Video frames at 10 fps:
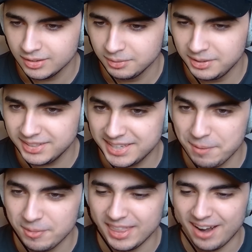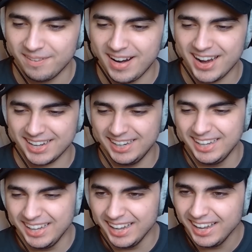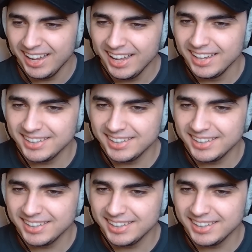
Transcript: He's keeping that rock,